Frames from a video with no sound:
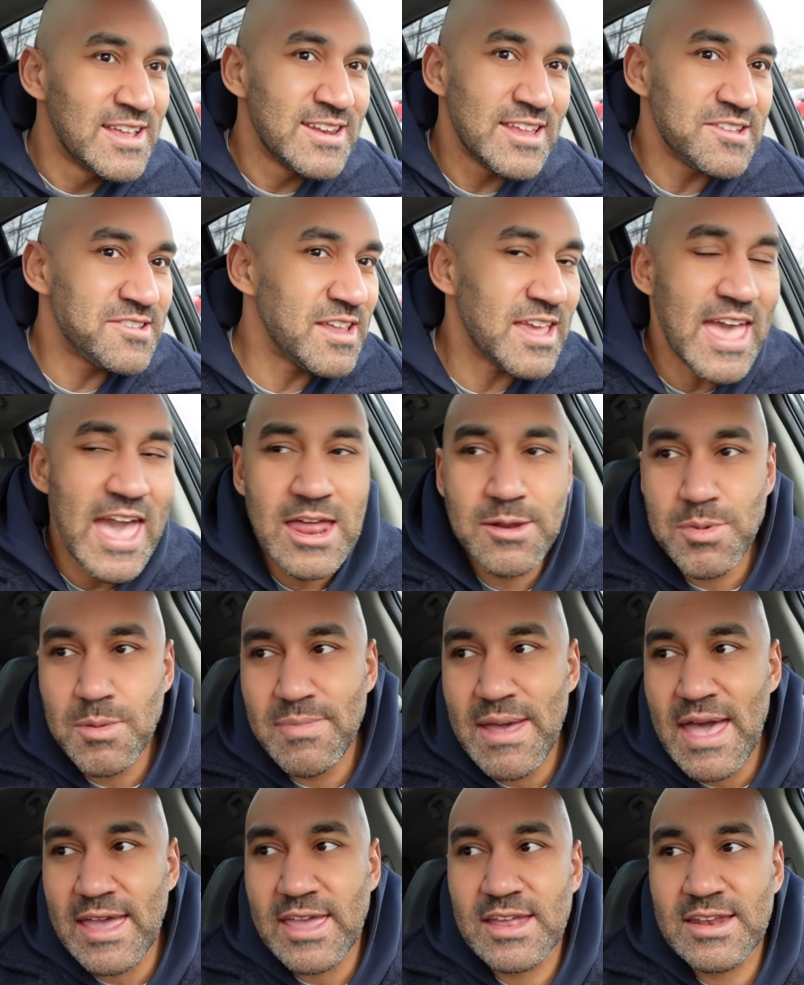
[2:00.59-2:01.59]
this thing had to be
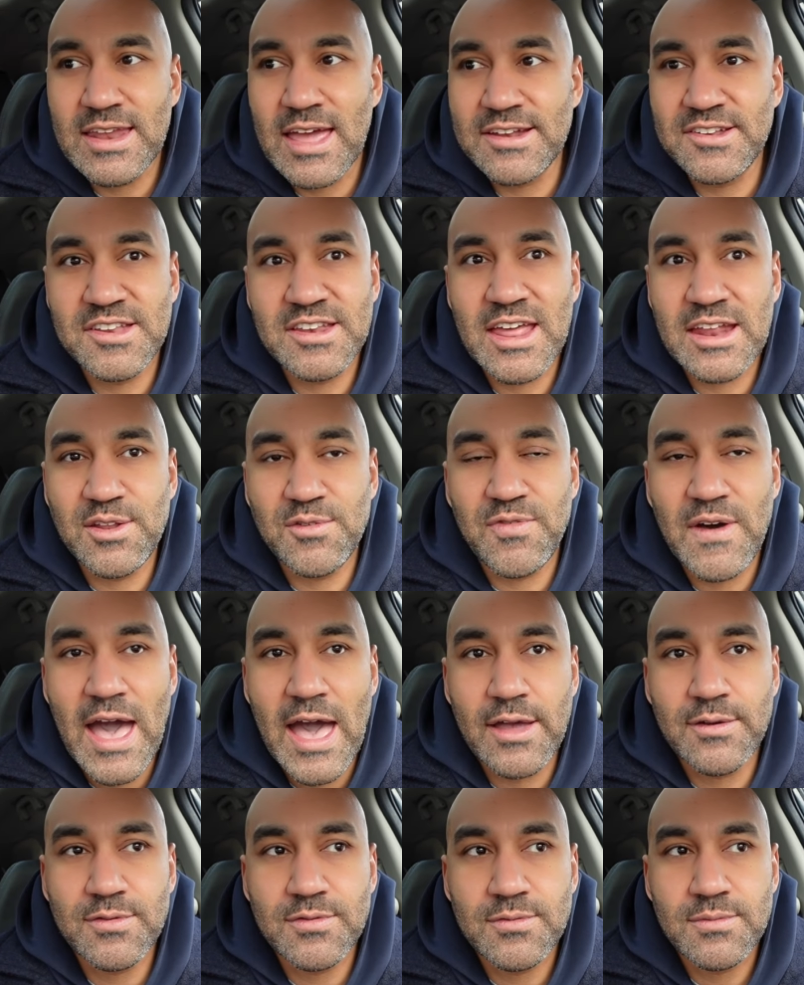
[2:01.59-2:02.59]
back in
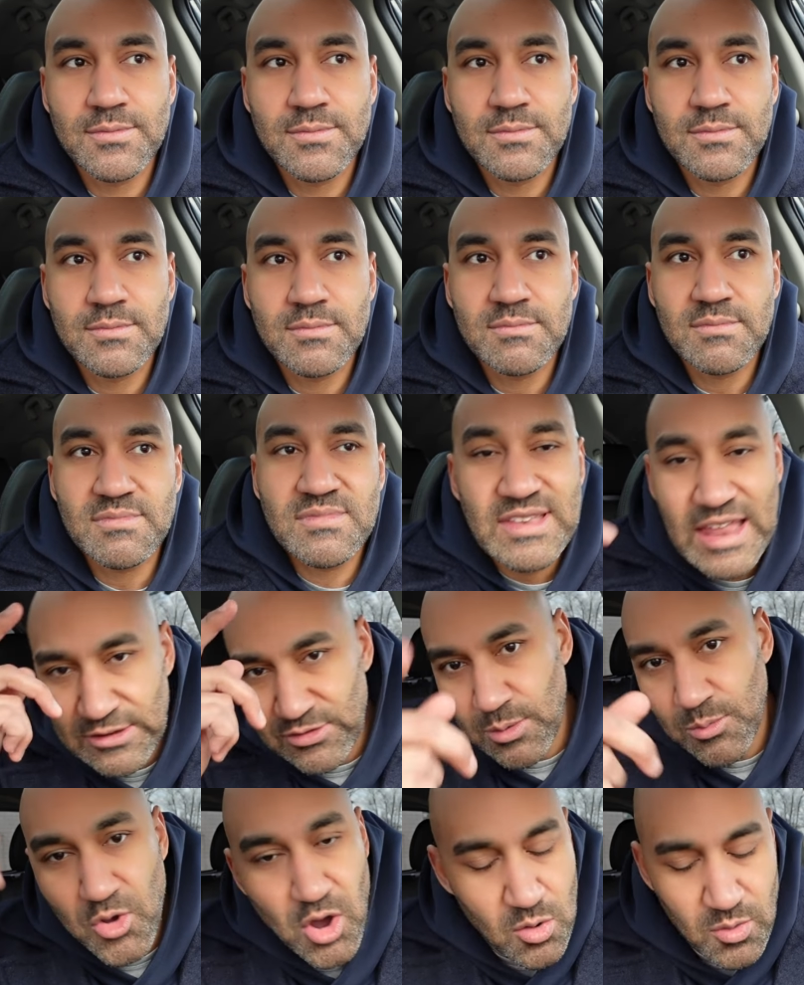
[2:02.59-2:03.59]
1995. That's
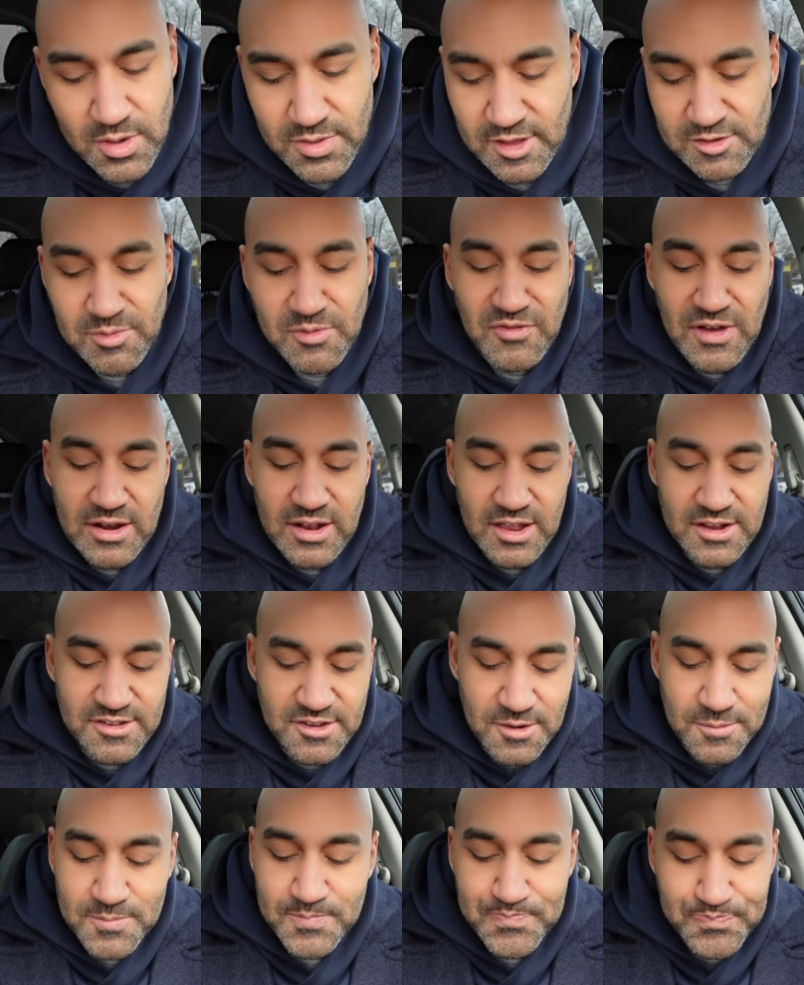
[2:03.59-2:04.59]
what I'm going with. That's my final
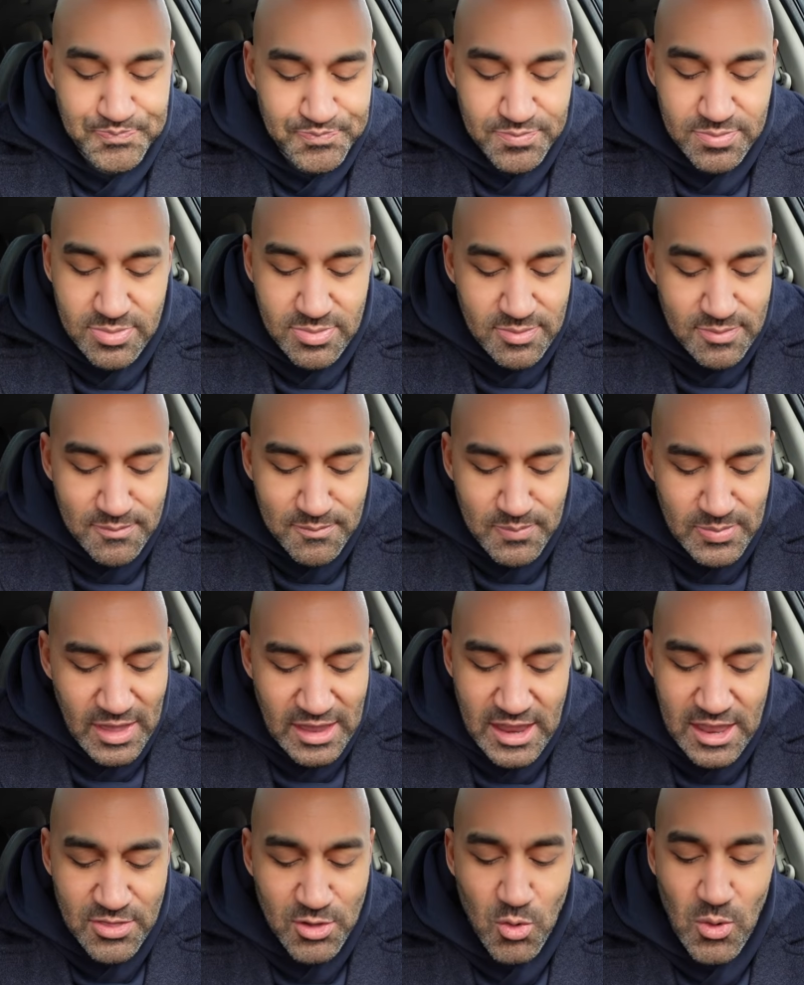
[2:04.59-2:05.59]
answer.
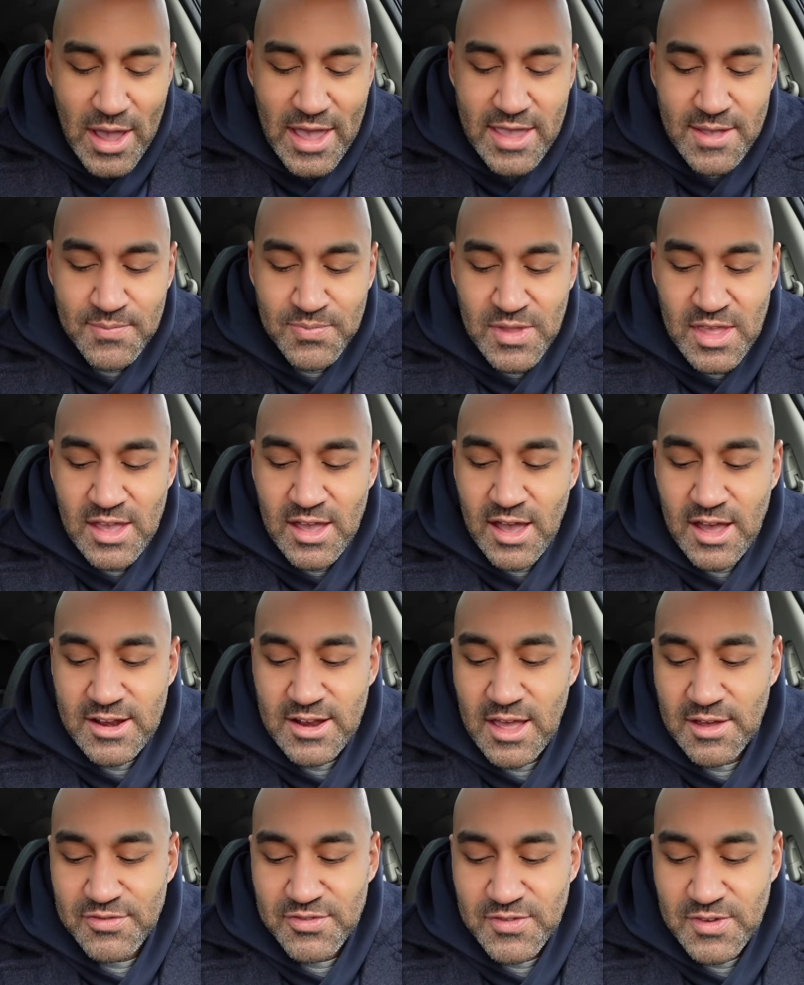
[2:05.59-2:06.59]
Either way,
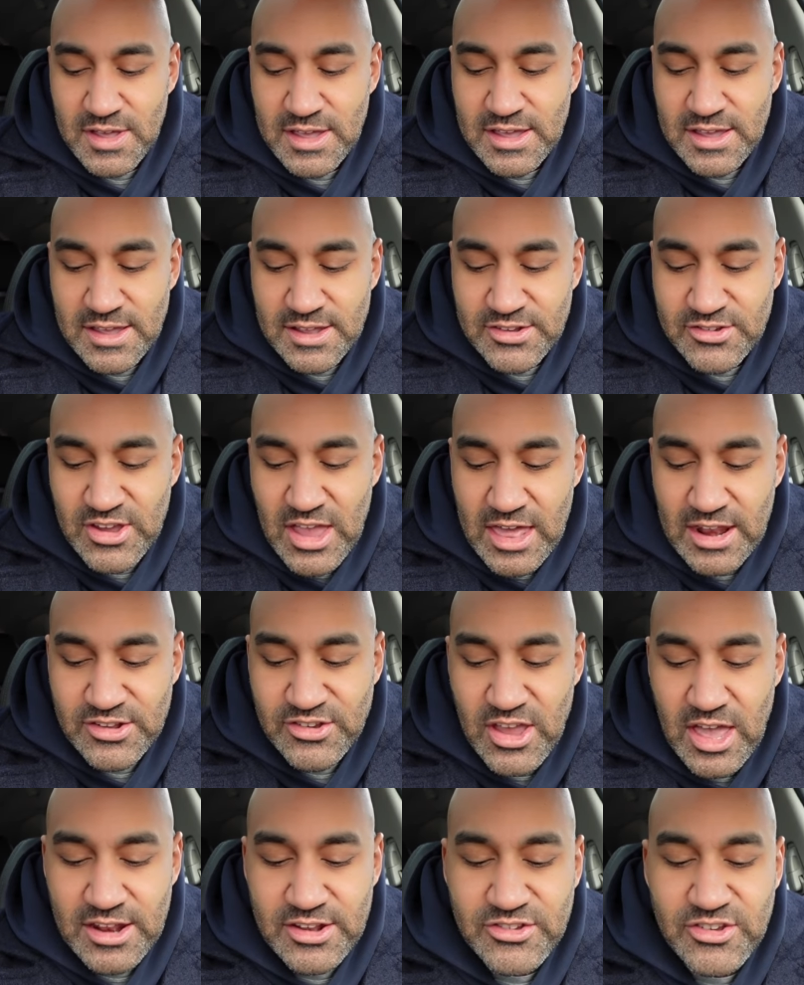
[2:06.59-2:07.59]
enough
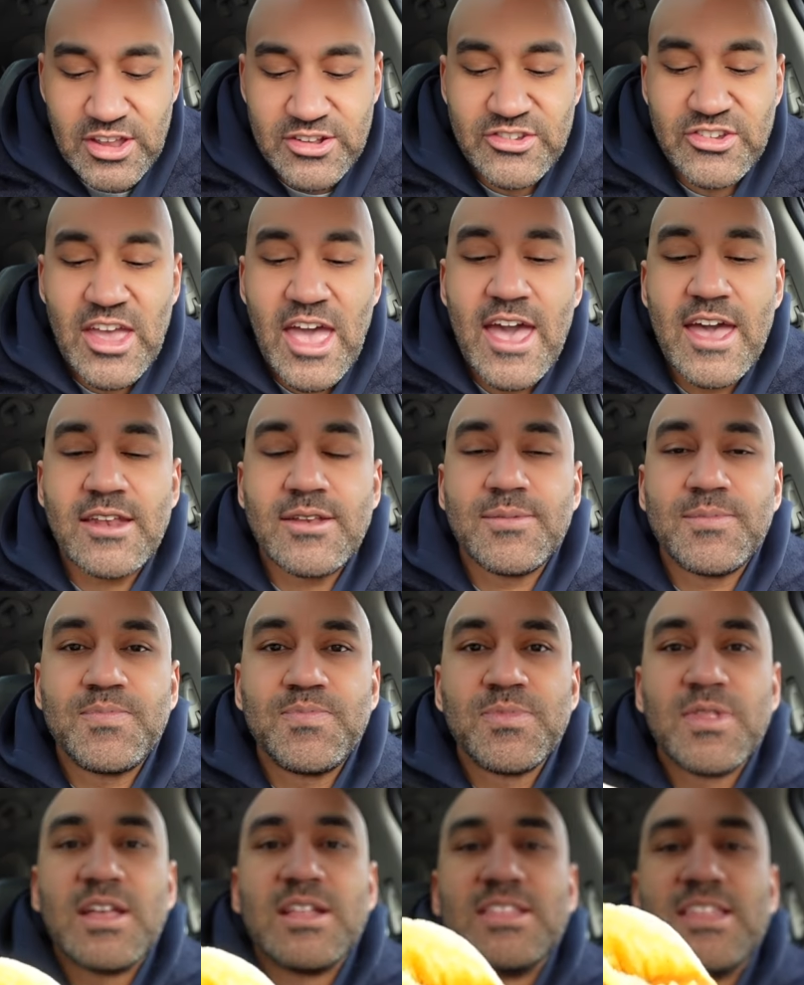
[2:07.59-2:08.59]
chit chat.
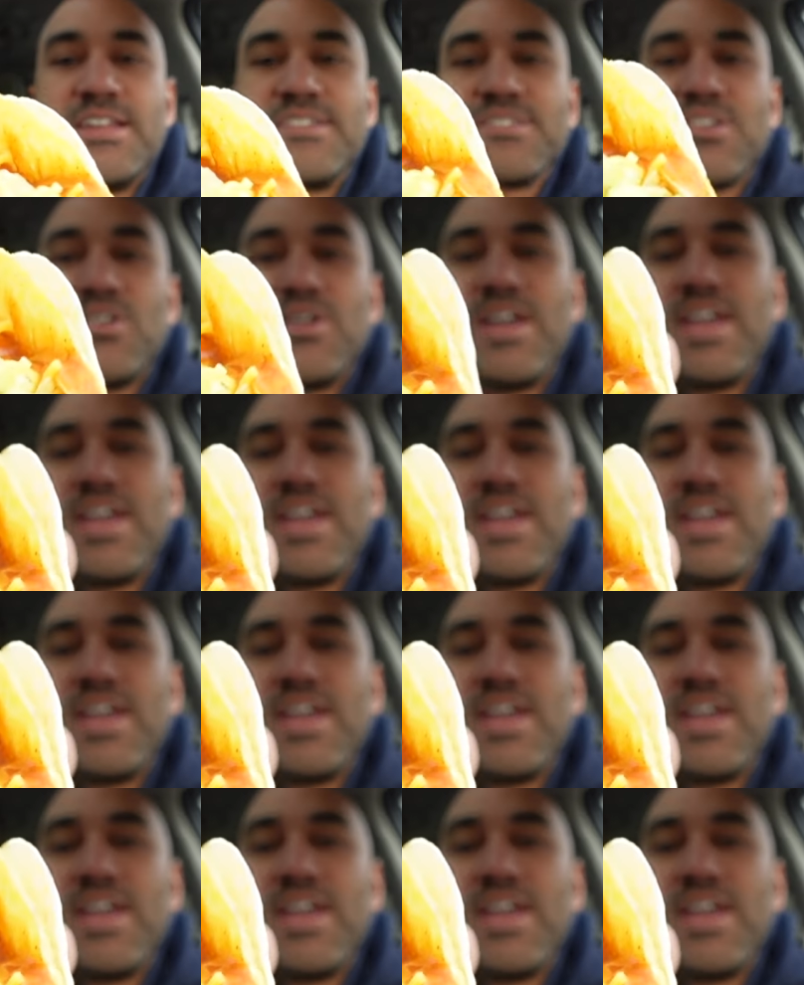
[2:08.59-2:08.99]
Let's go